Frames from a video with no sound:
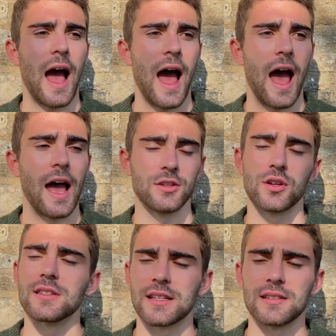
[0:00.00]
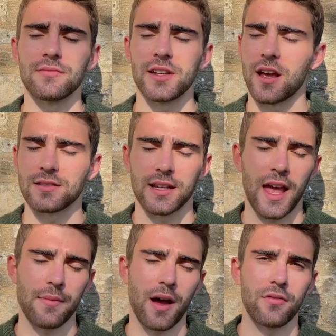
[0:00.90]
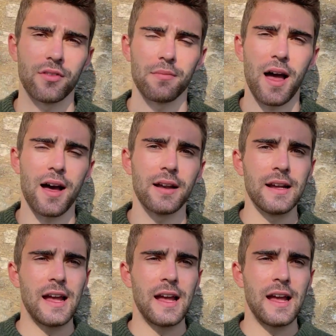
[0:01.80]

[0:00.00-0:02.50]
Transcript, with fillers: Uh, you can see some videos that came out from that.